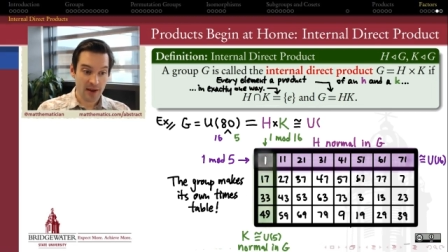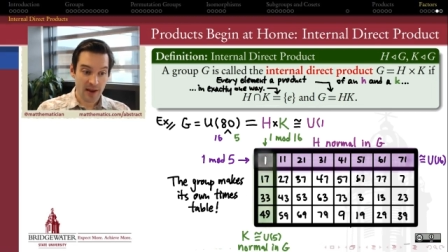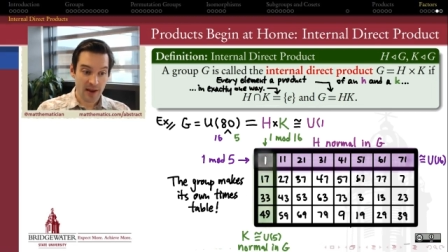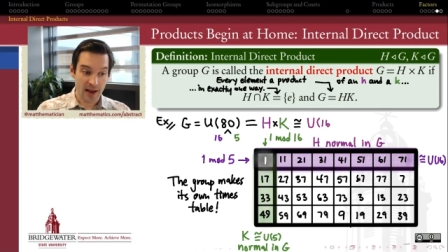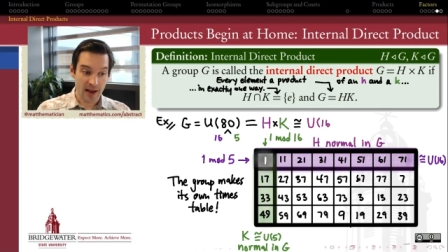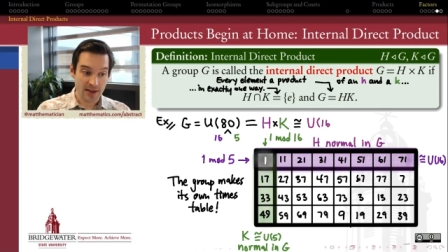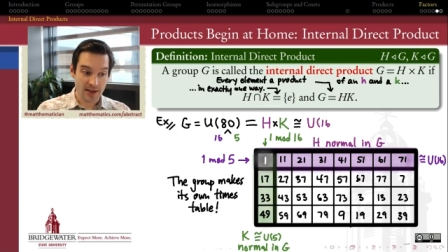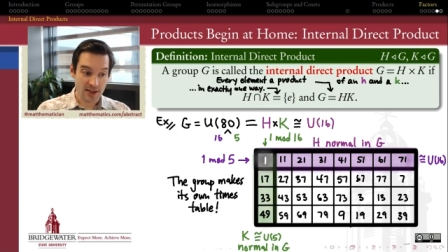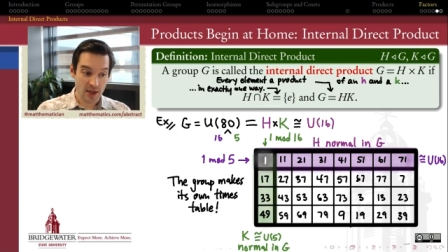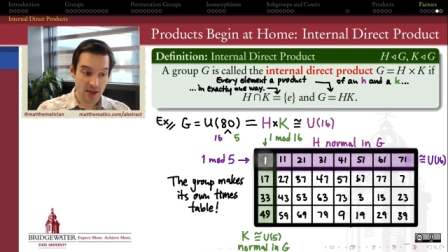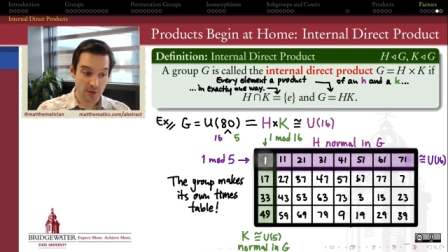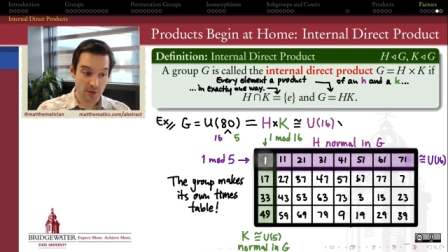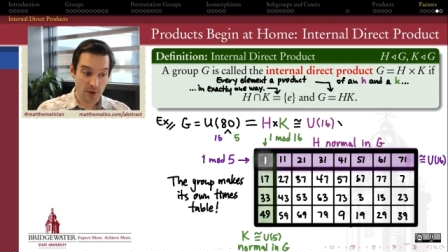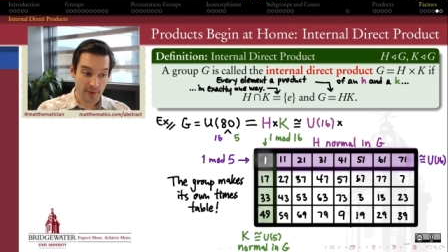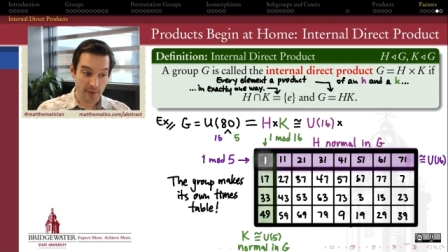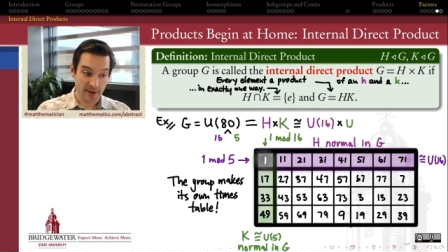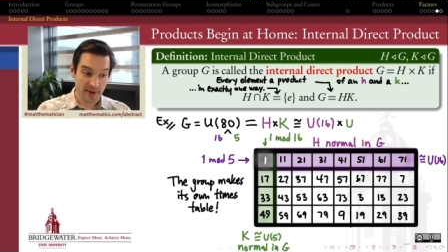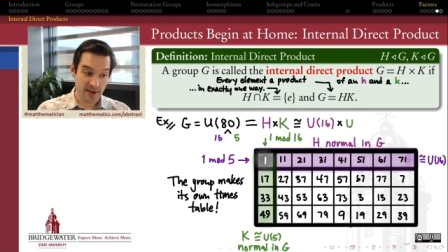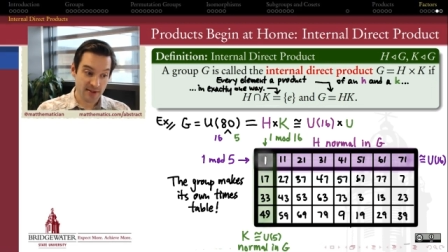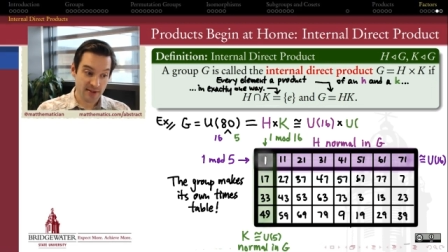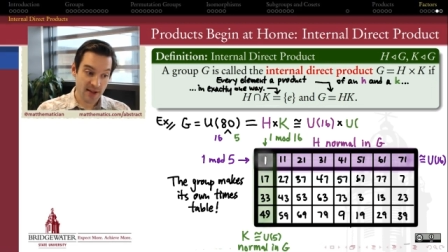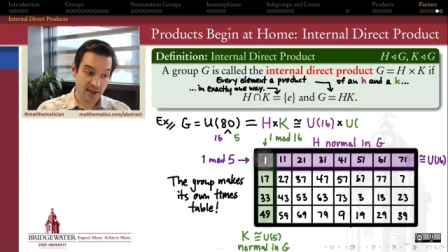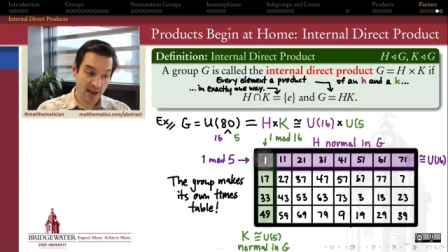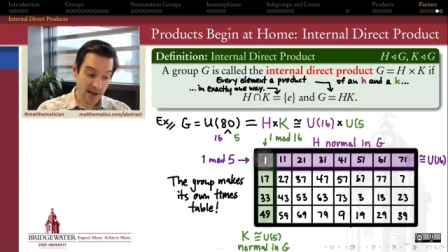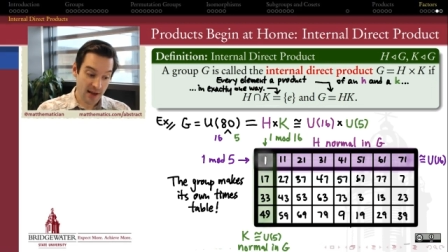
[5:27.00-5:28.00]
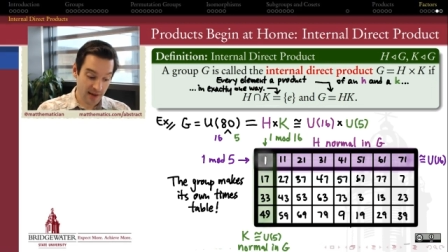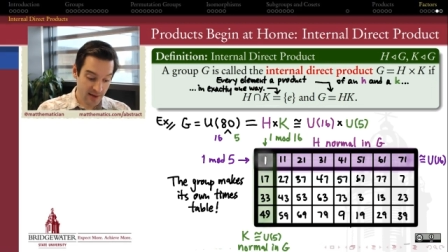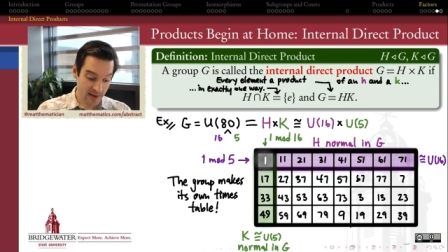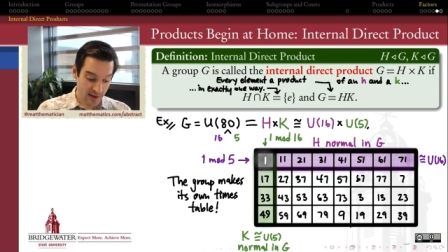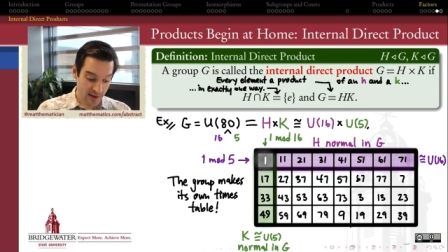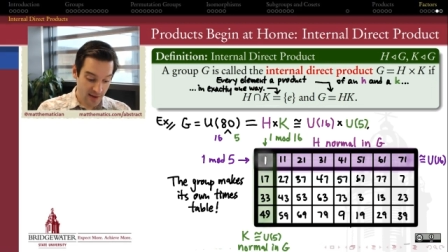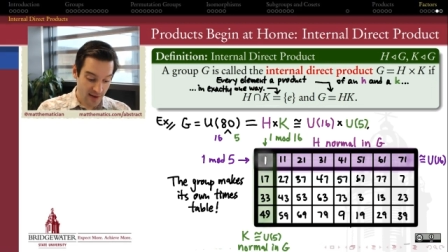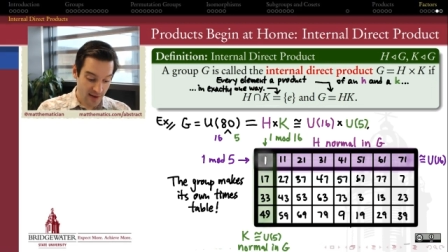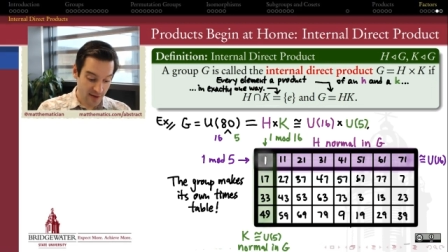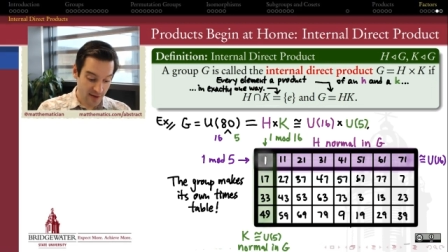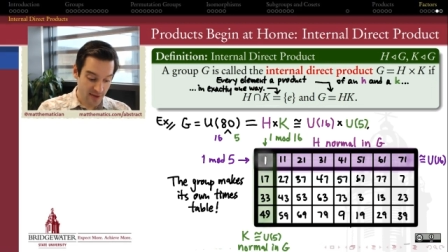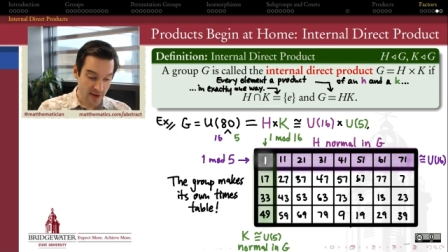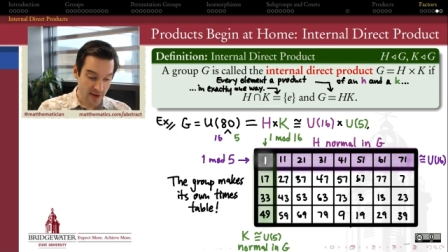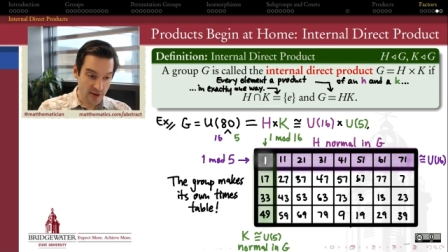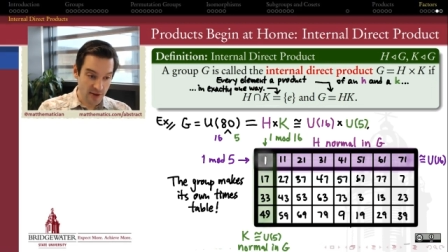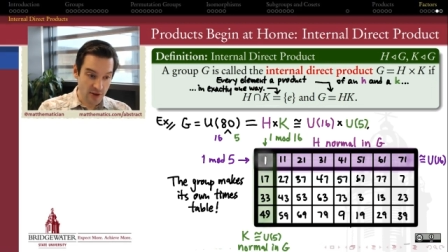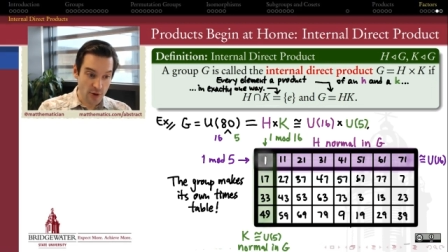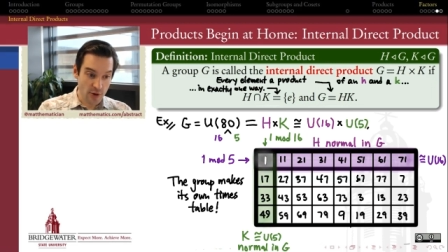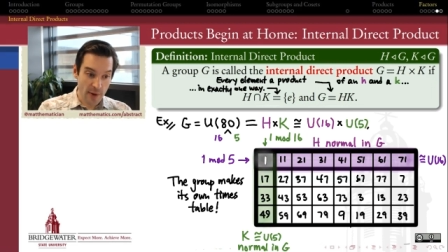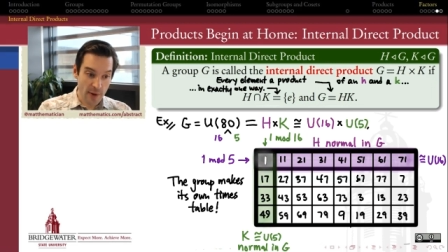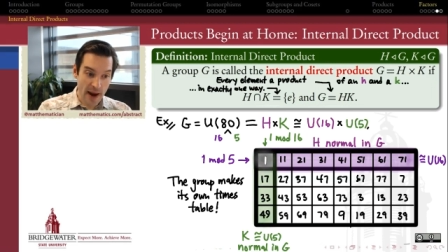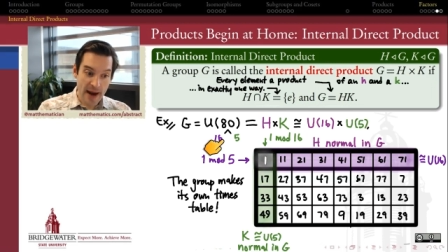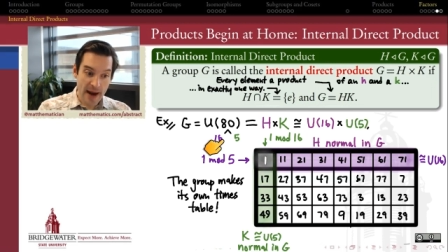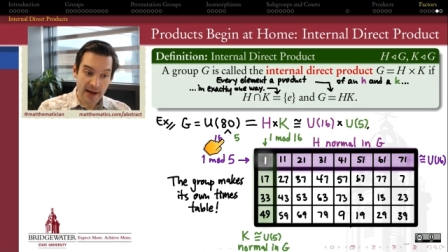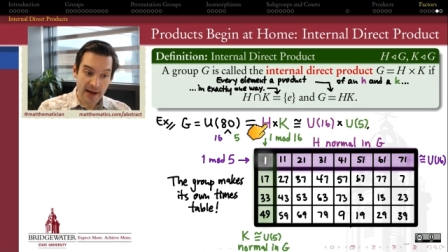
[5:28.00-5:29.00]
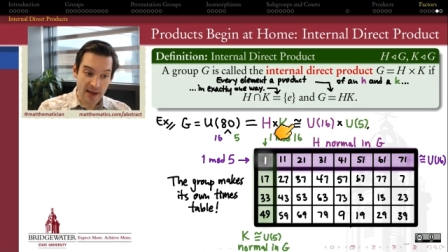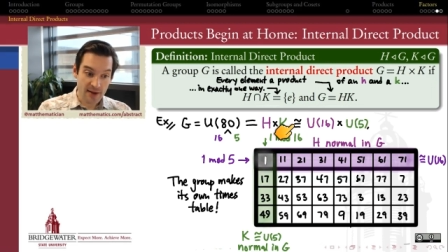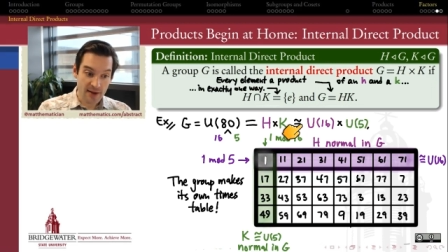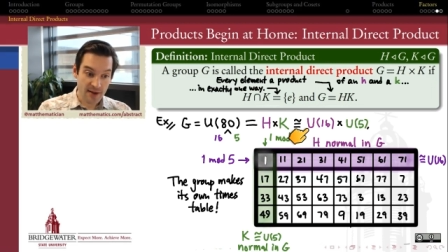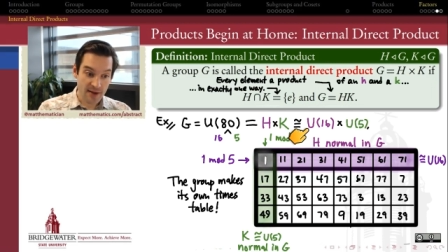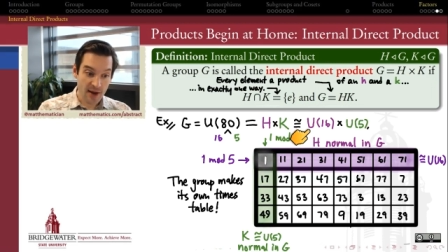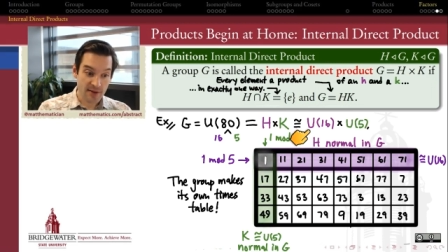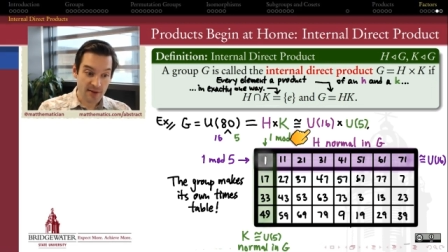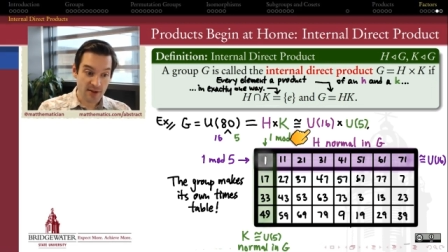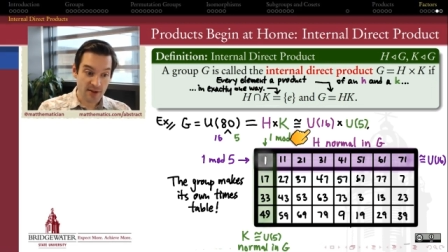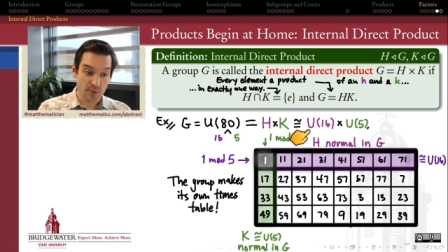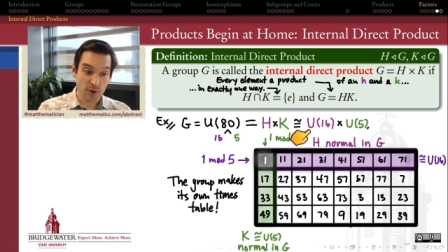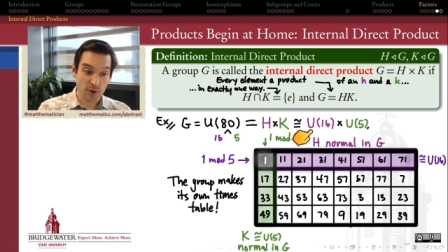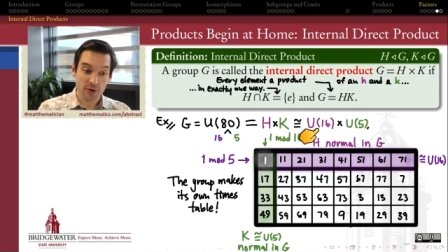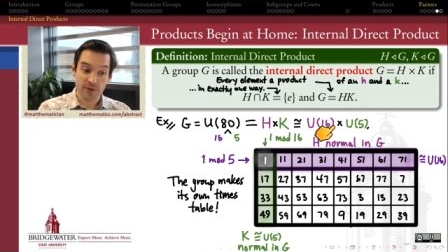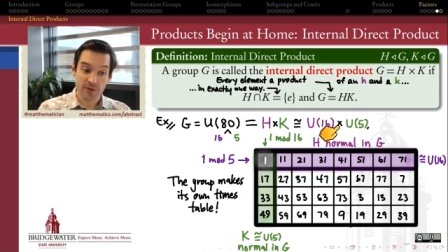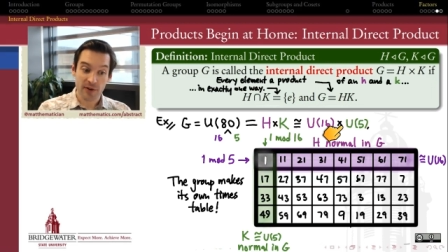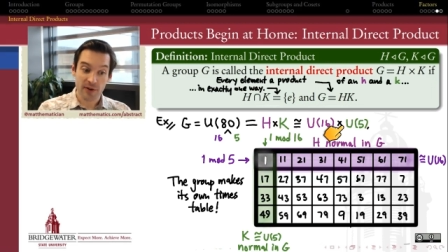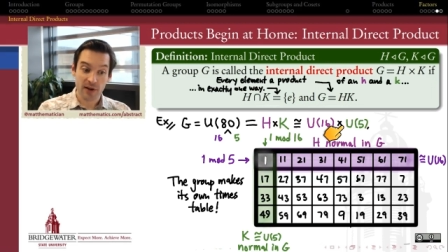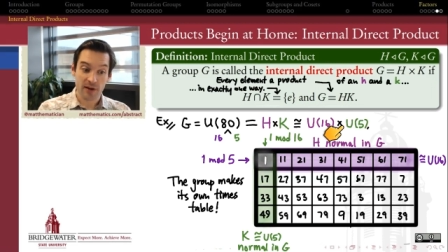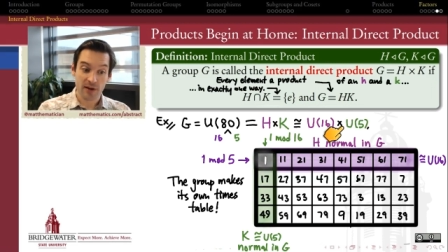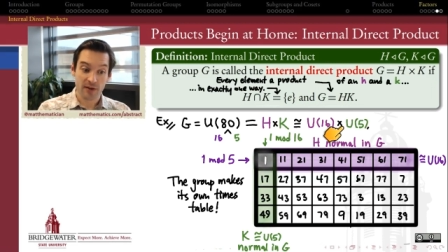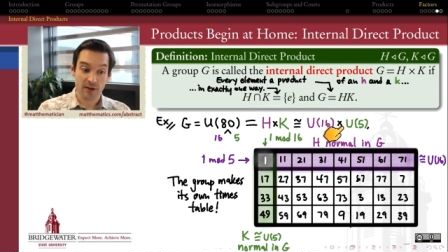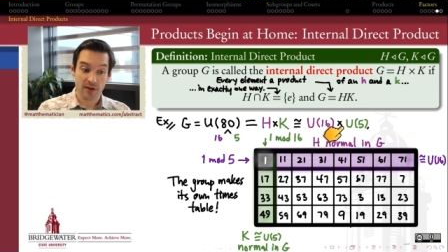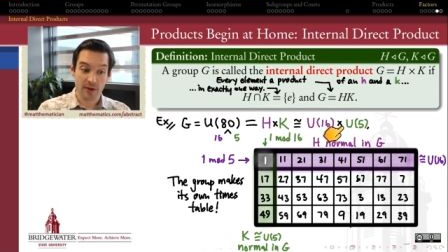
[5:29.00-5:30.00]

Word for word: and so what we can say is that U80 is isomorphic